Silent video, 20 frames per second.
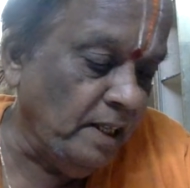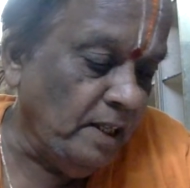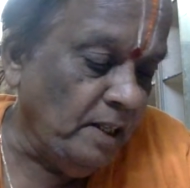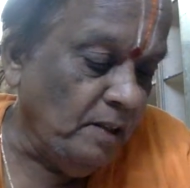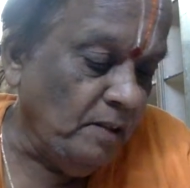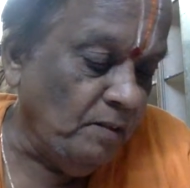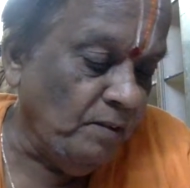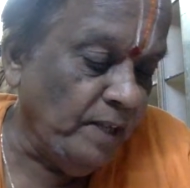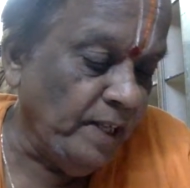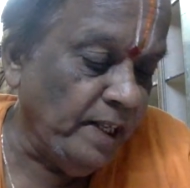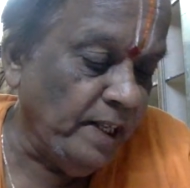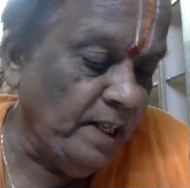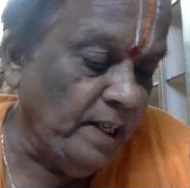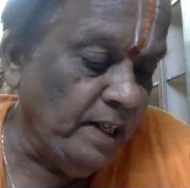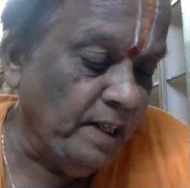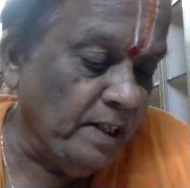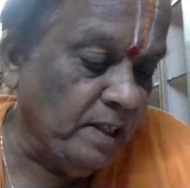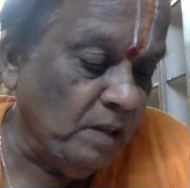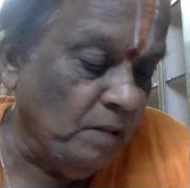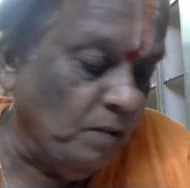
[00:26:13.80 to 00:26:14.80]
very
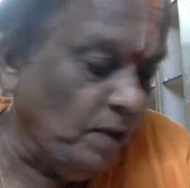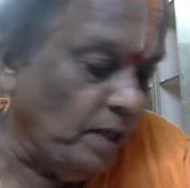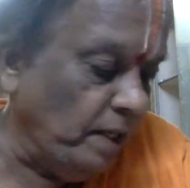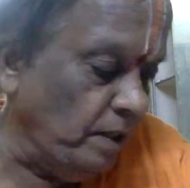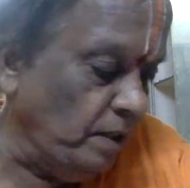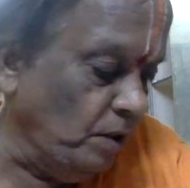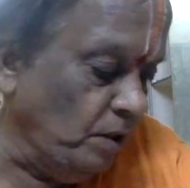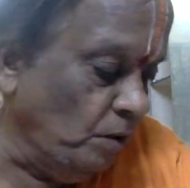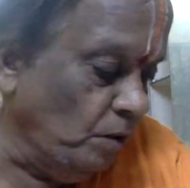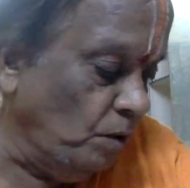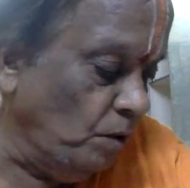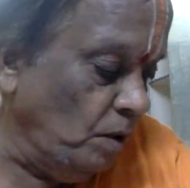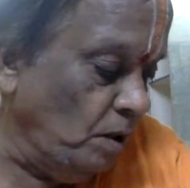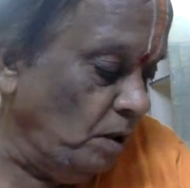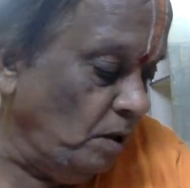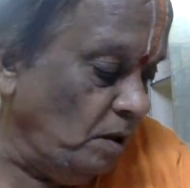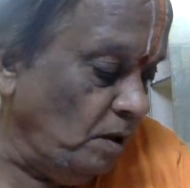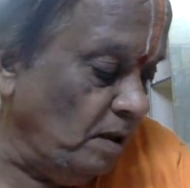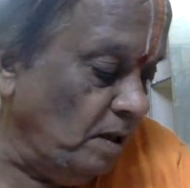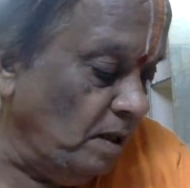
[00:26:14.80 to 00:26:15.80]
little value
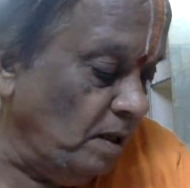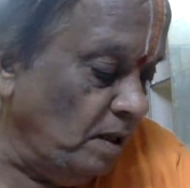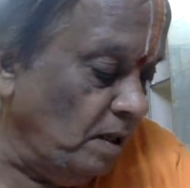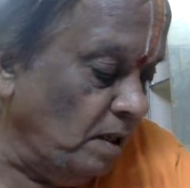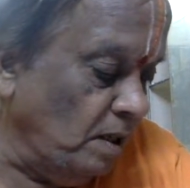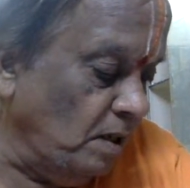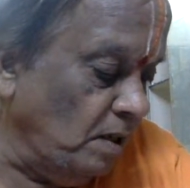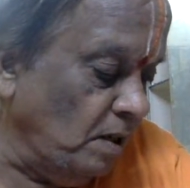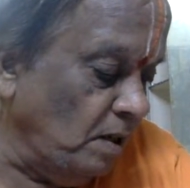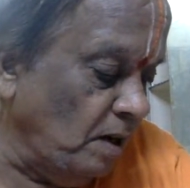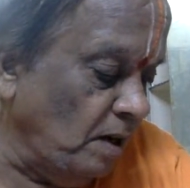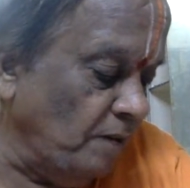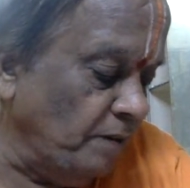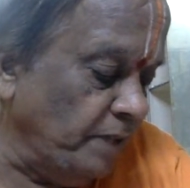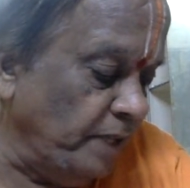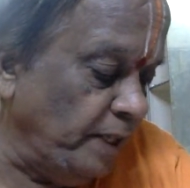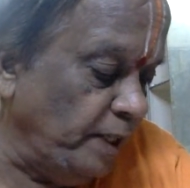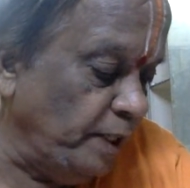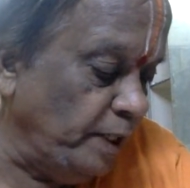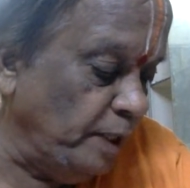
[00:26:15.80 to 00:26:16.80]
of
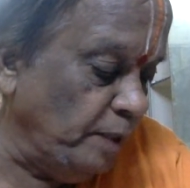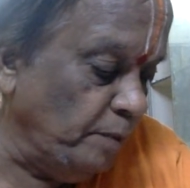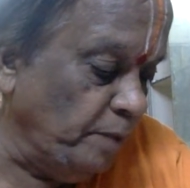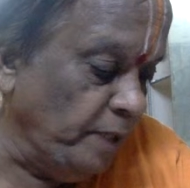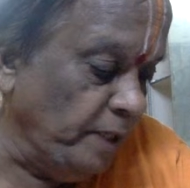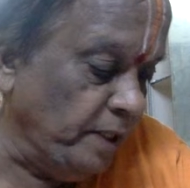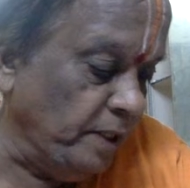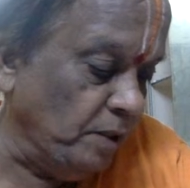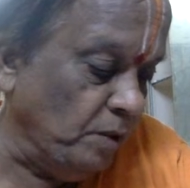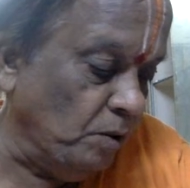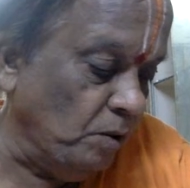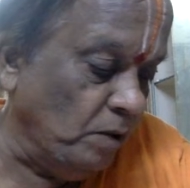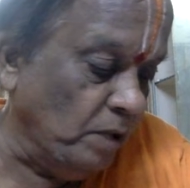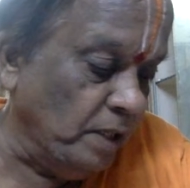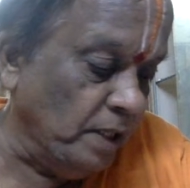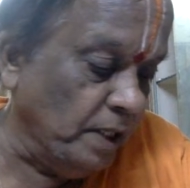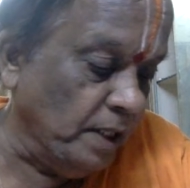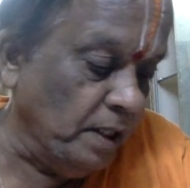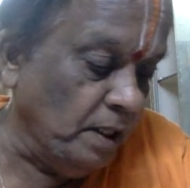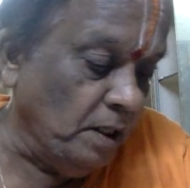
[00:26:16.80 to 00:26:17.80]
the indemnity
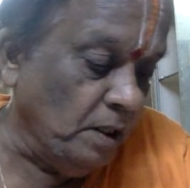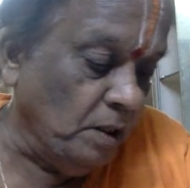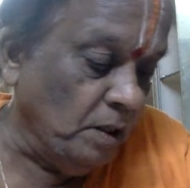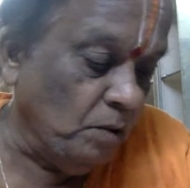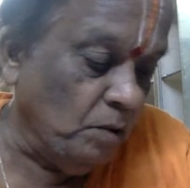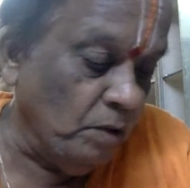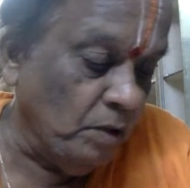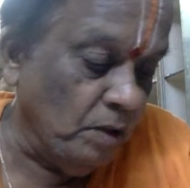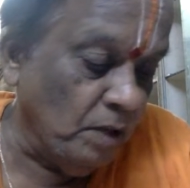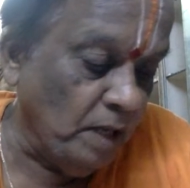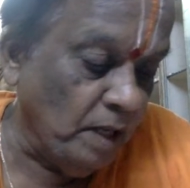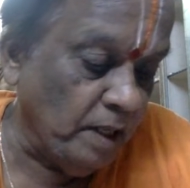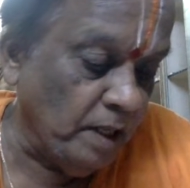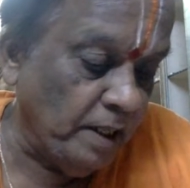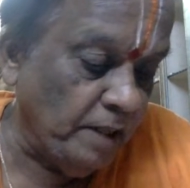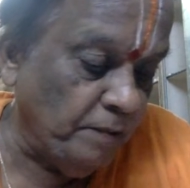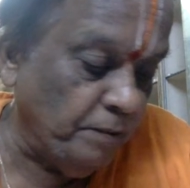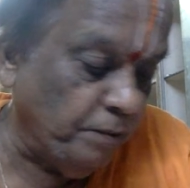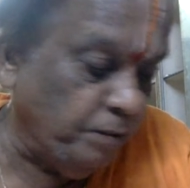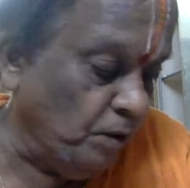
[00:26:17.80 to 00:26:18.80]
holder could not
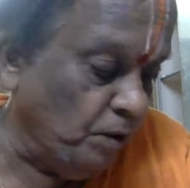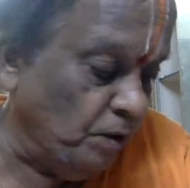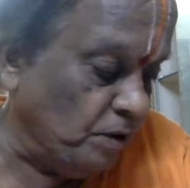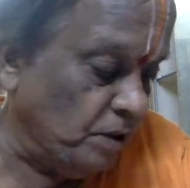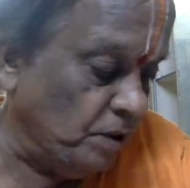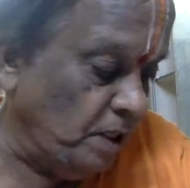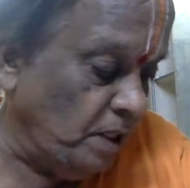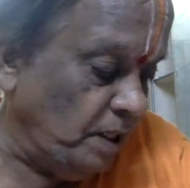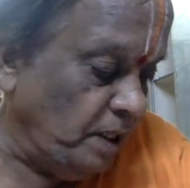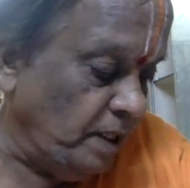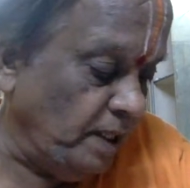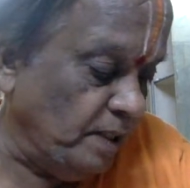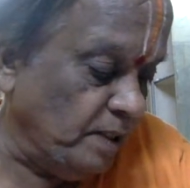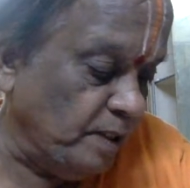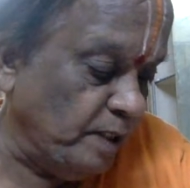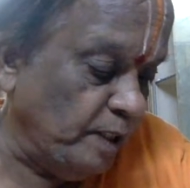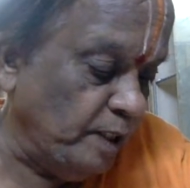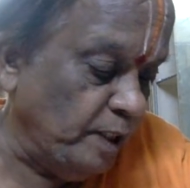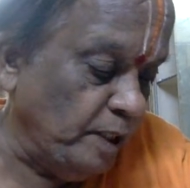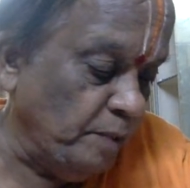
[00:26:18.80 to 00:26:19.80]
enforce his
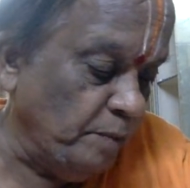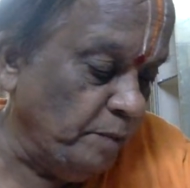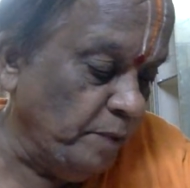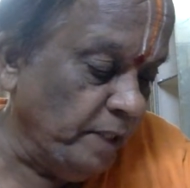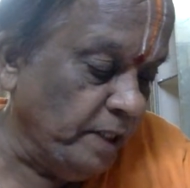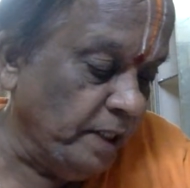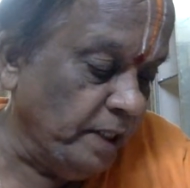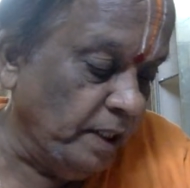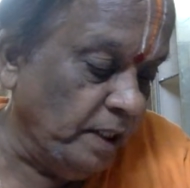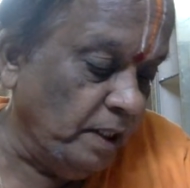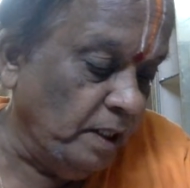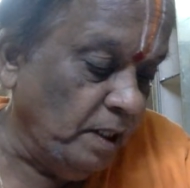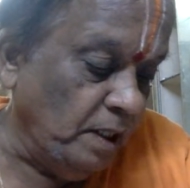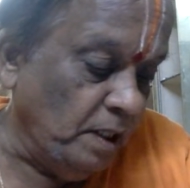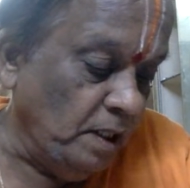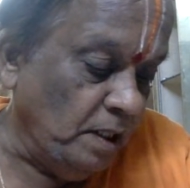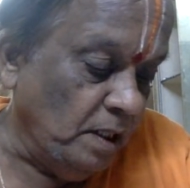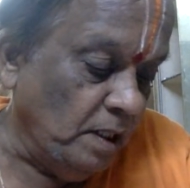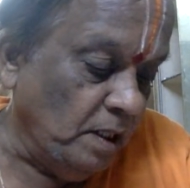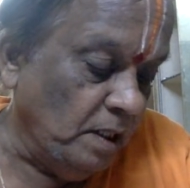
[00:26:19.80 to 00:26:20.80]
indemnity
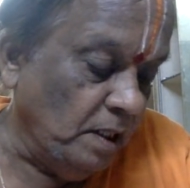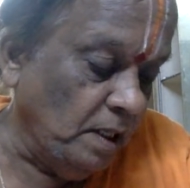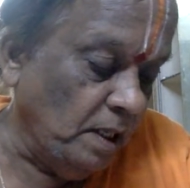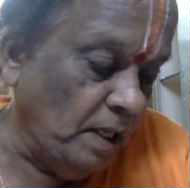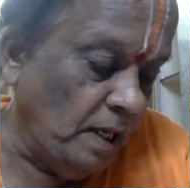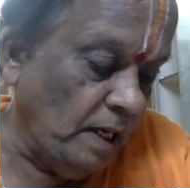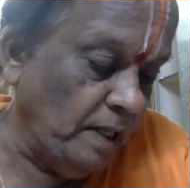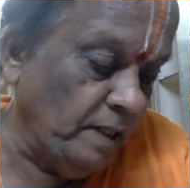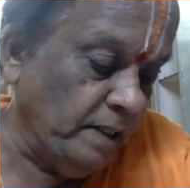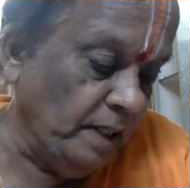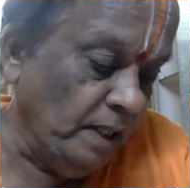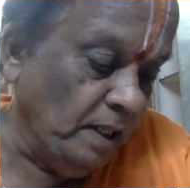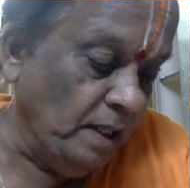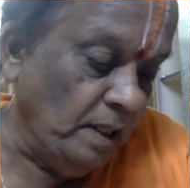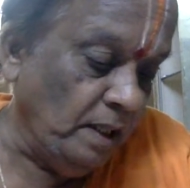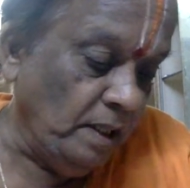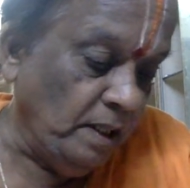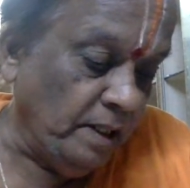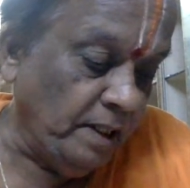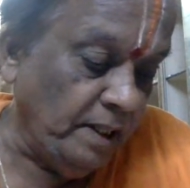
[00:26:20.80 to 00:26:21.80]
until
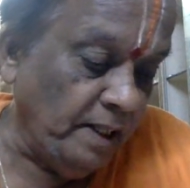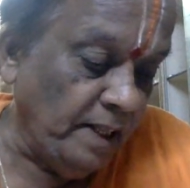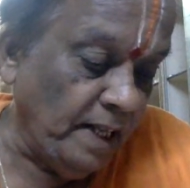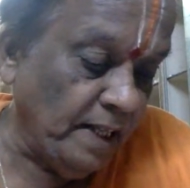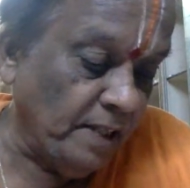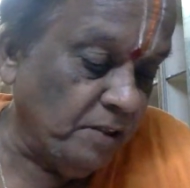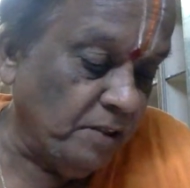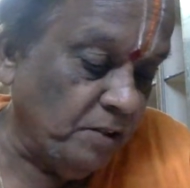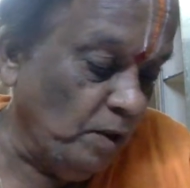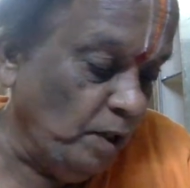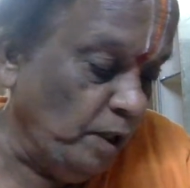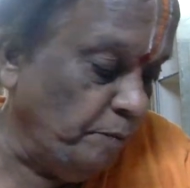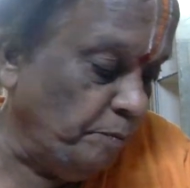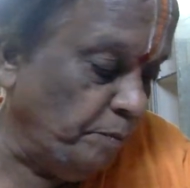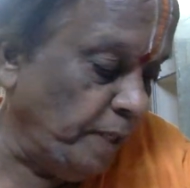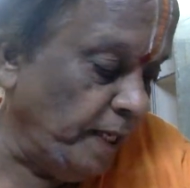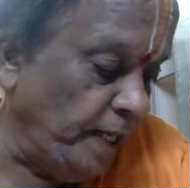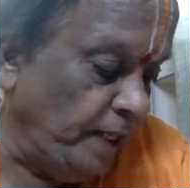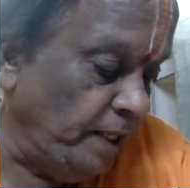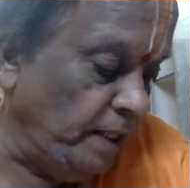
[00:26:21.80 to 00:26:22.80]
he actually
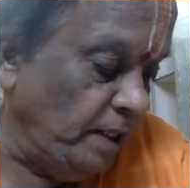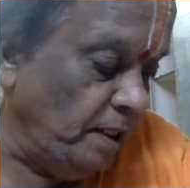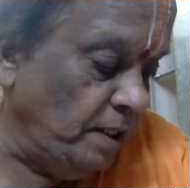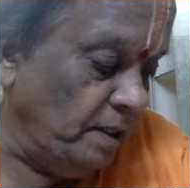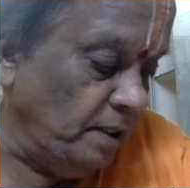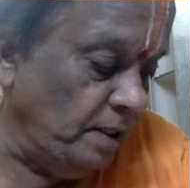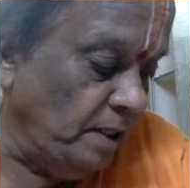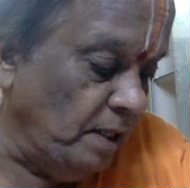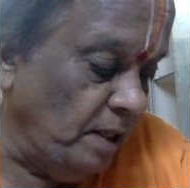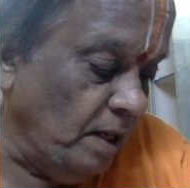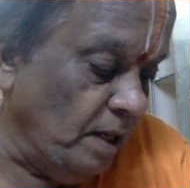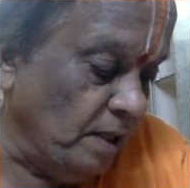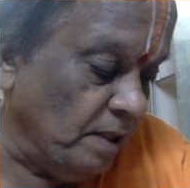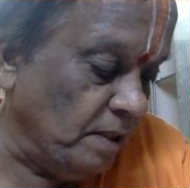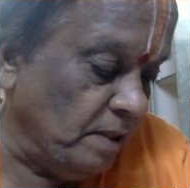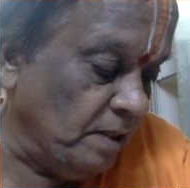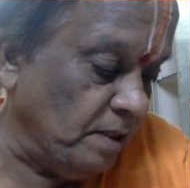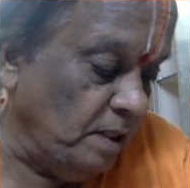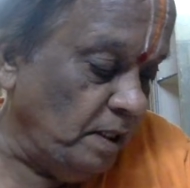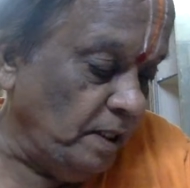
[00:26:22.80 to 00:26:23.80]
paid the loss.